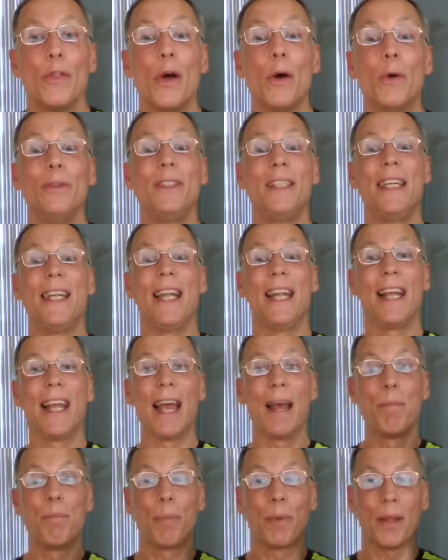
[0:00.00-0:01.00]
those eating
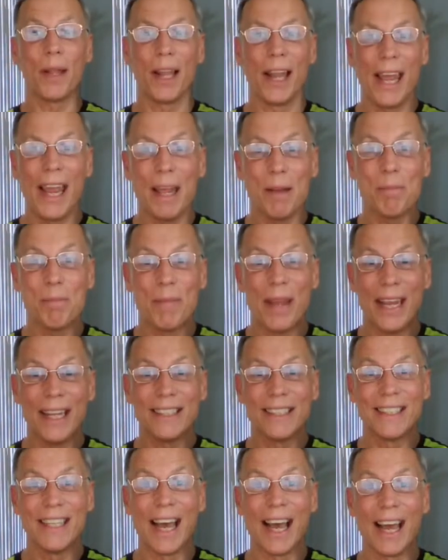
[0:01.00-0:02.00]
a
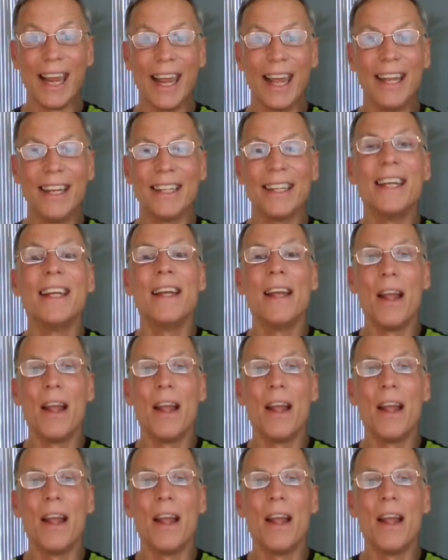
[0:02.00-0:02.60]
plant-based diet,